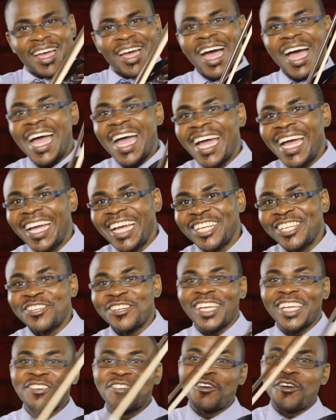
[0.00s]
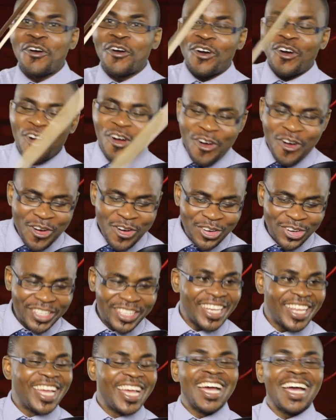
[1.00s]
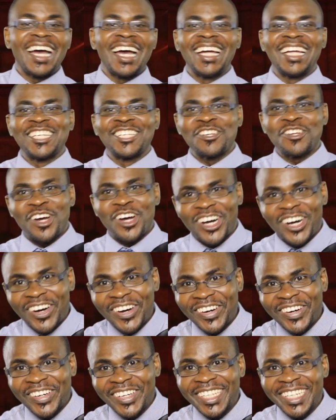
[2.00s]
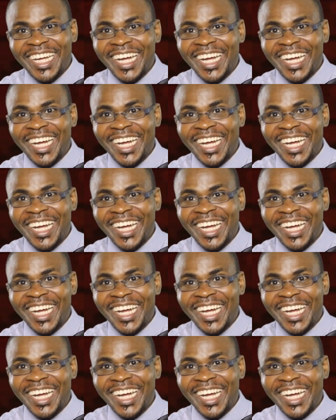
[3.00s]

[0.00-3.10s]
And you can go on and on